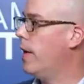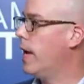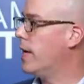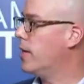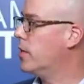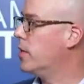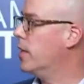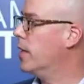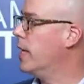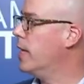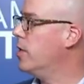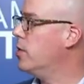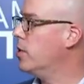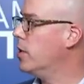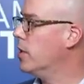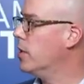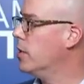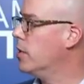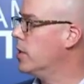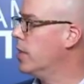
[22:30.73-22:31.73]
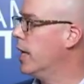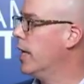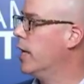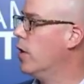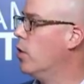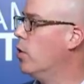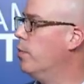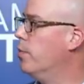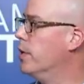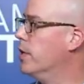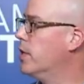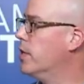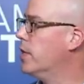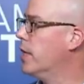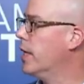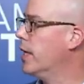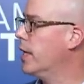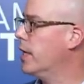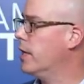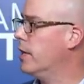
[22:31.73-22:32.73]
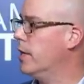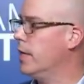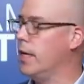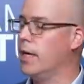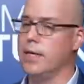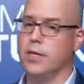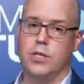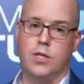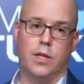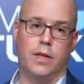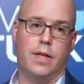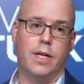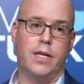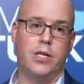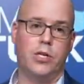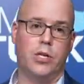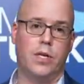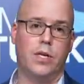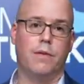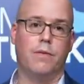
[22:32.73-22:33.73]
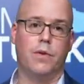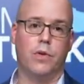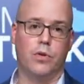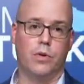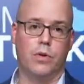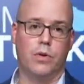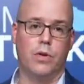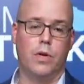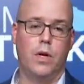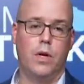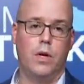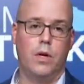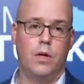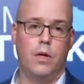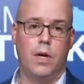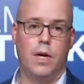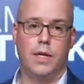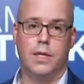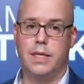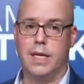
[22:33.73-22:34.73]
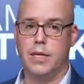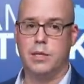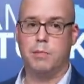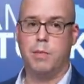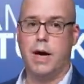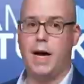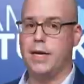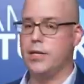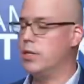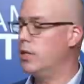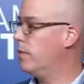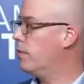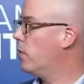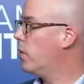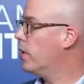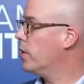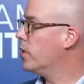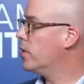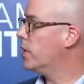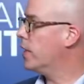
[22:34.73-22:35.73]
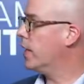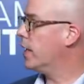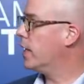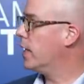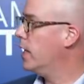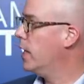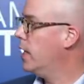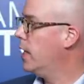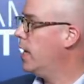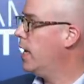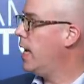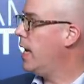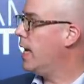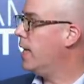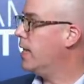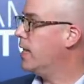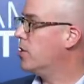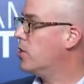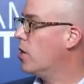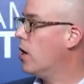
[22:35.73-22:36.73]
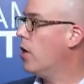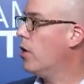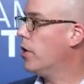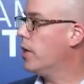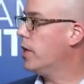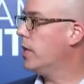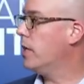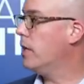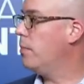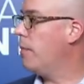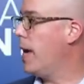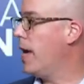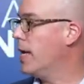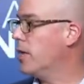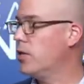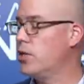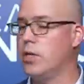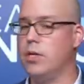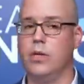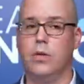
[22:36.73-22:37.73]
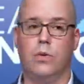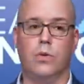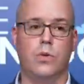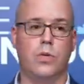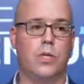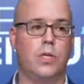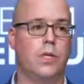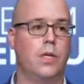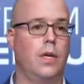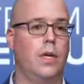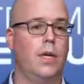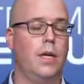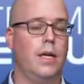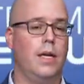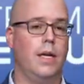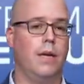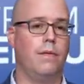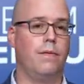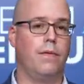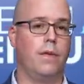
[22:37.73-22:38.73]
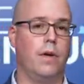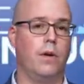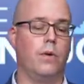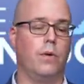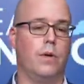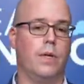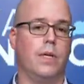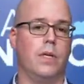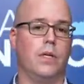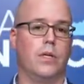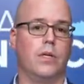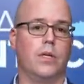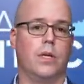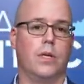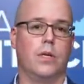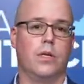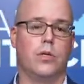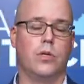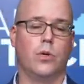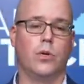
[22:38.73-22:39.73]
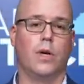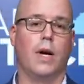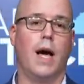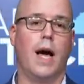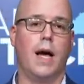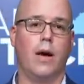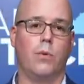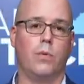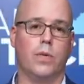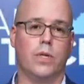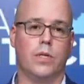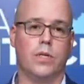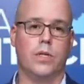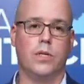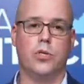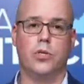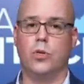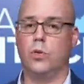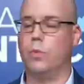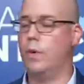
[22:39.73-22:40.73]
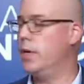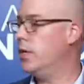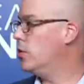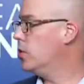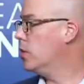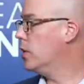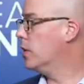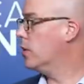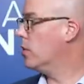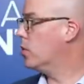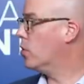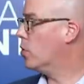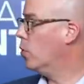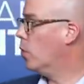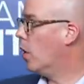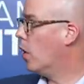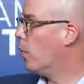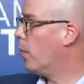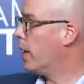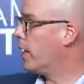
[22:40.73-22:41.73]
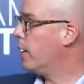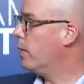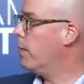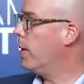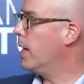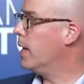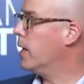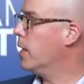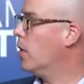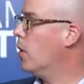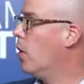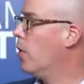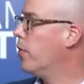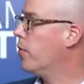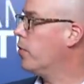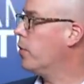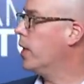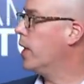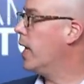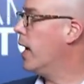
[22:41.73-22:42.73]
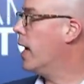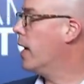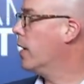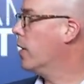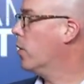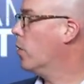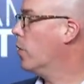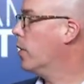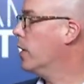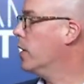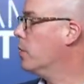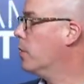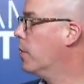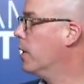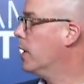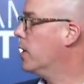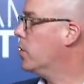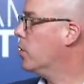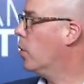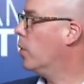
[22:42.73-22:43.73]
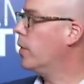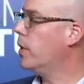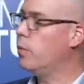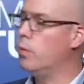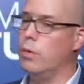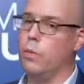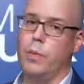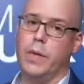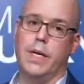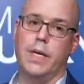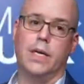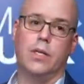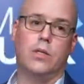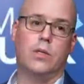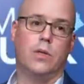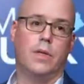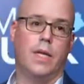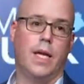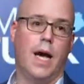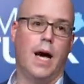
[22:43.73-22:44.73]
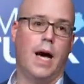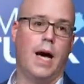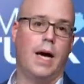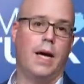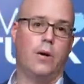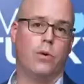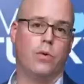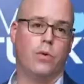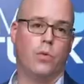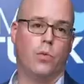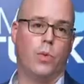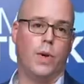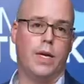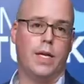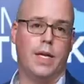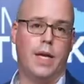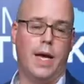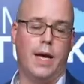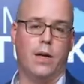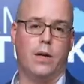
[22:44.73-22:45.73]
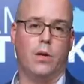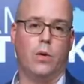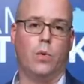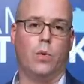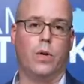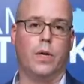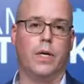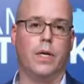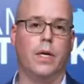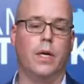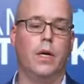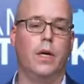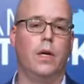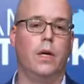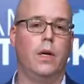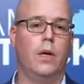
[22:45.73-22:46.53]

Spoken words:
the vaccination, staying home when sick, the isolation if you're a test positive or are sick, and then targeted mask use if there is a certain high-risk situations at the school are recommended in all three categories, but it's only when we get to the high or the red category